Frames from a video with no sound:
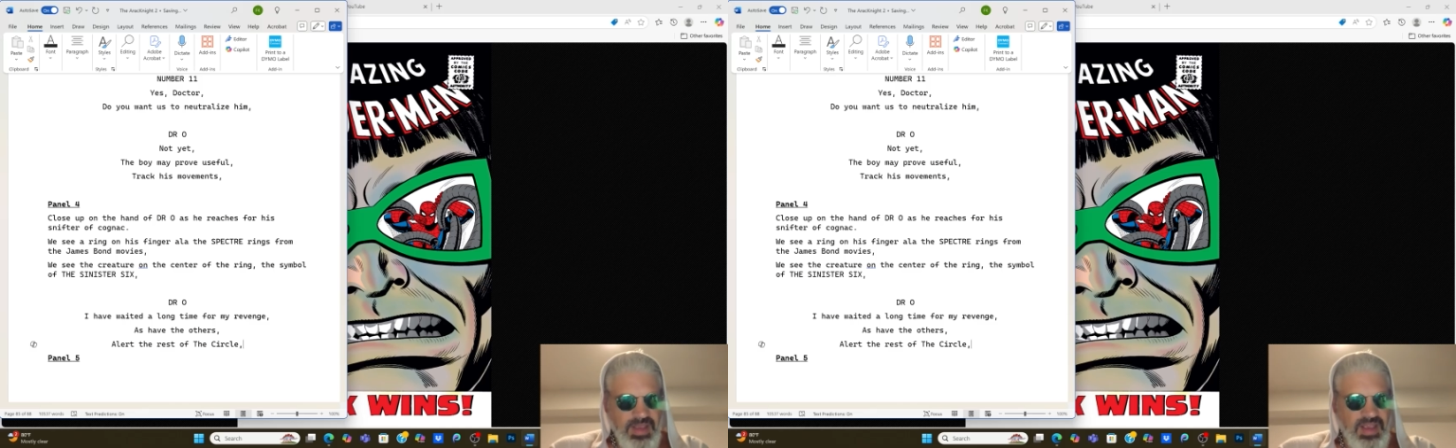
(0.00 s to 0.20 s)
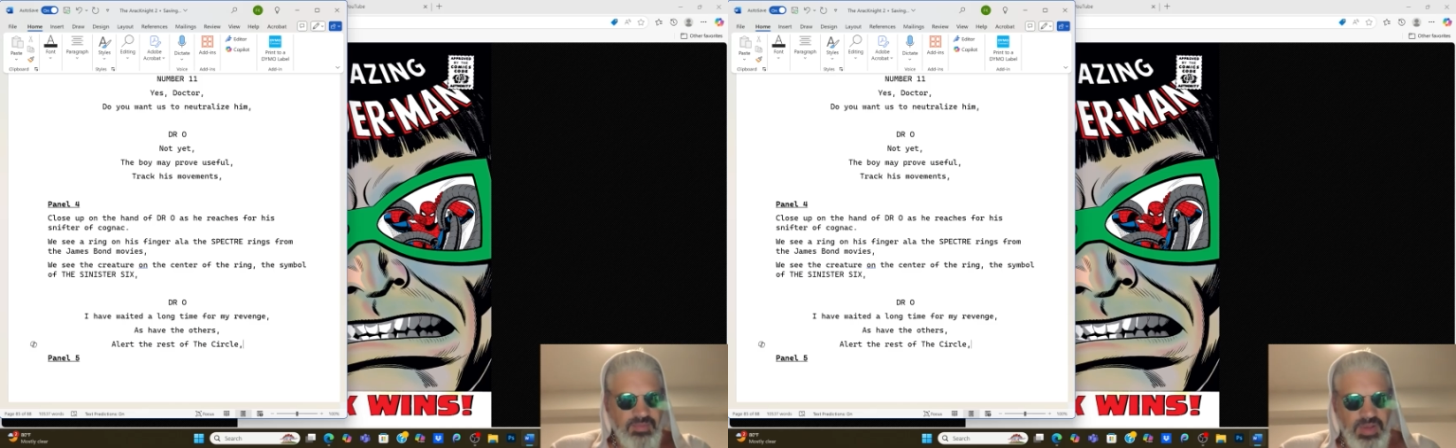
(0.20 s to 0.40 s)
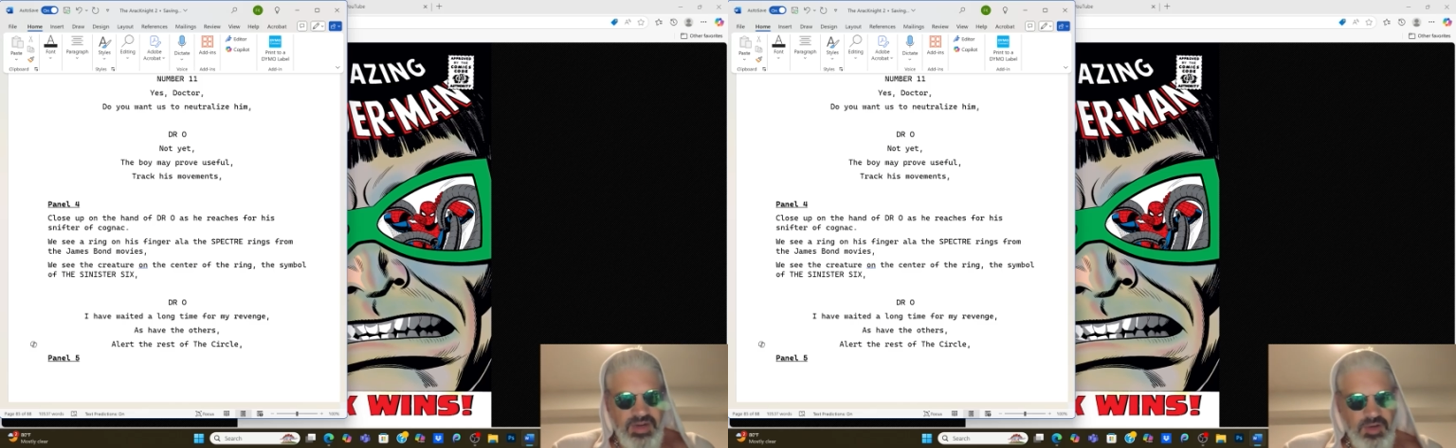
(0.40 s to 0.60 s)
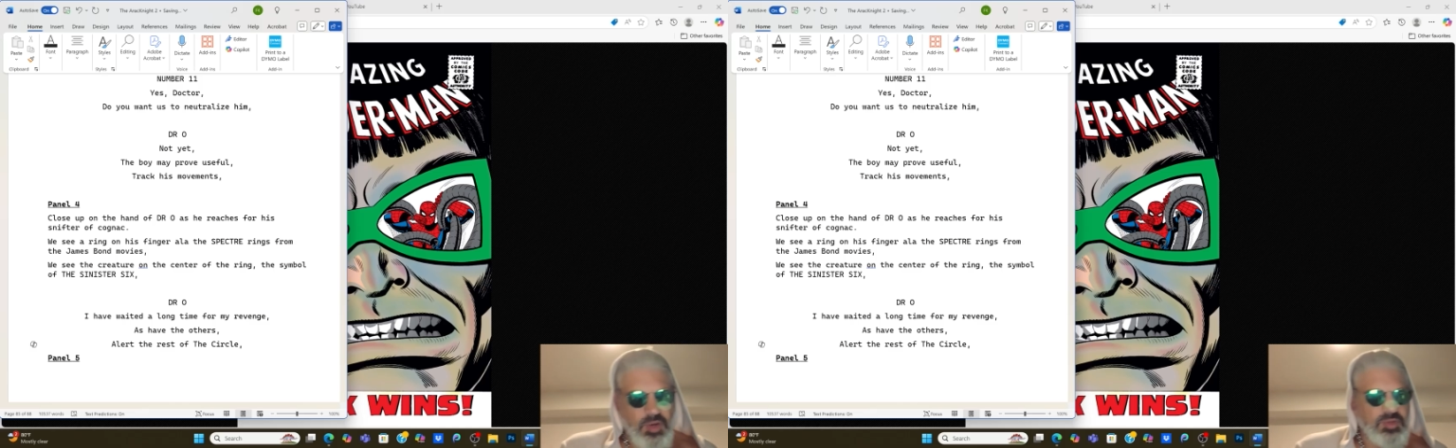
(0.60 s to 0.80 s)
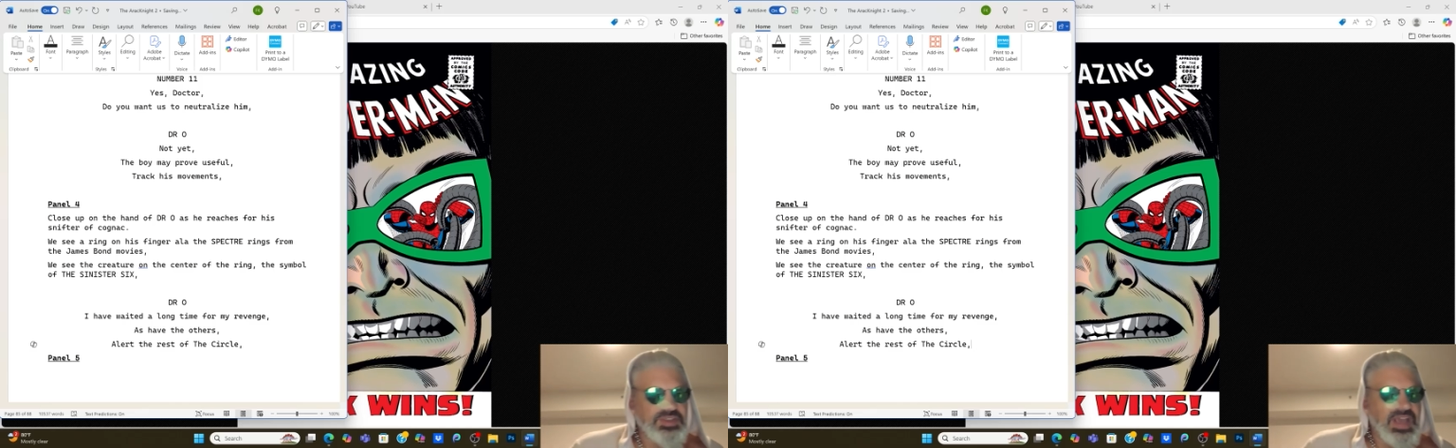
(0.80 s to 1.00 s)
I have waited a
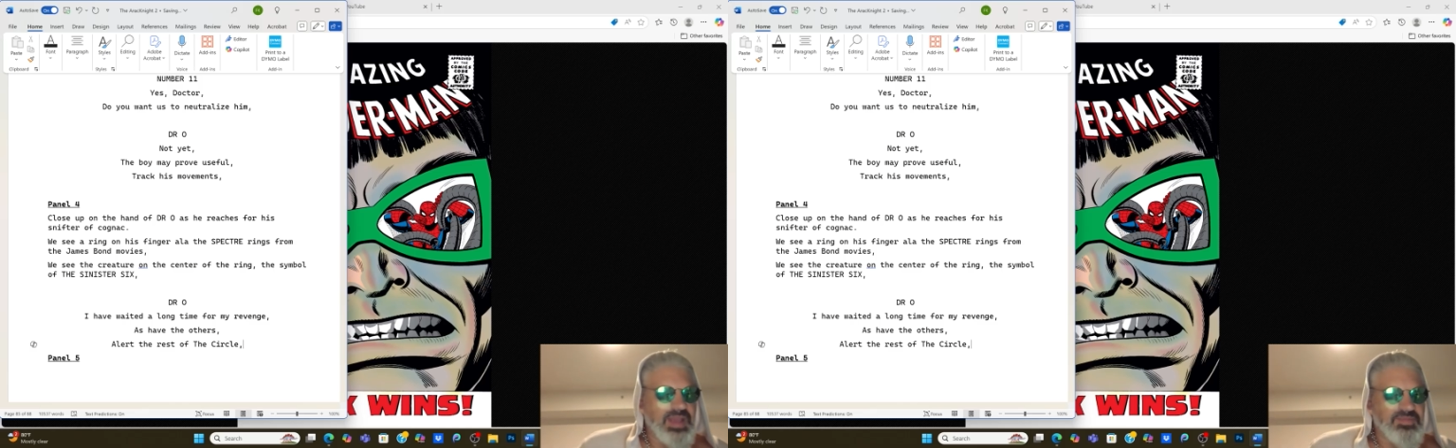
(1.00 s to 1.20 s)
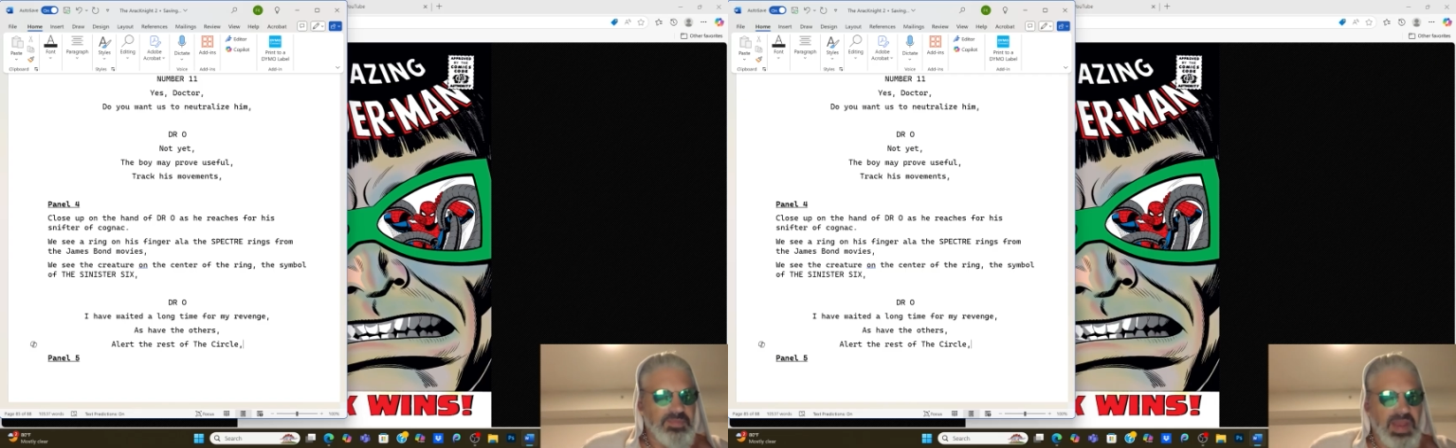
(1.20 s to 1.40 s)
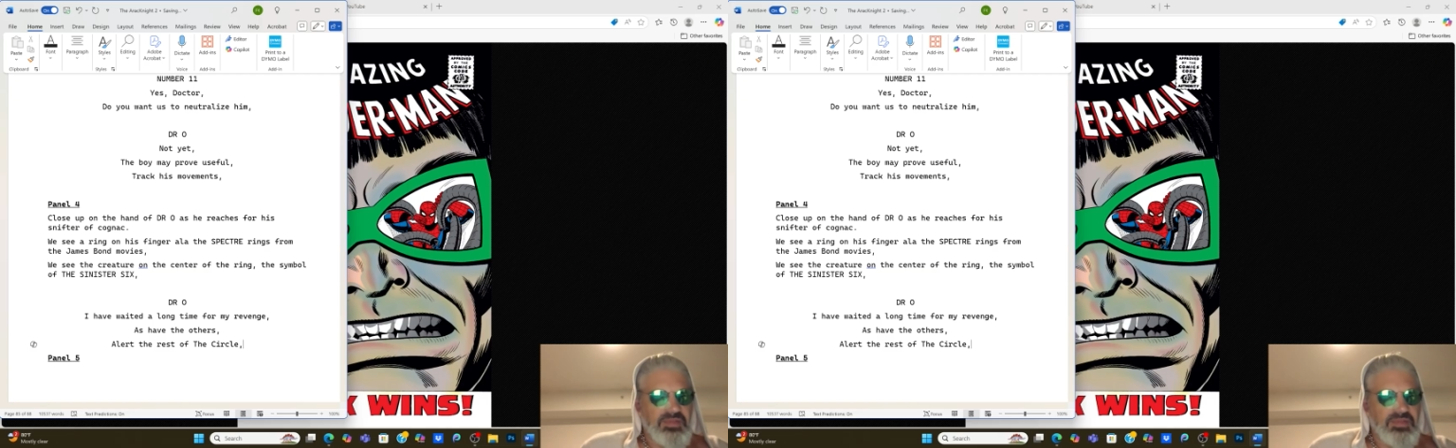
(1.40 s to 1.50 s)
long time for my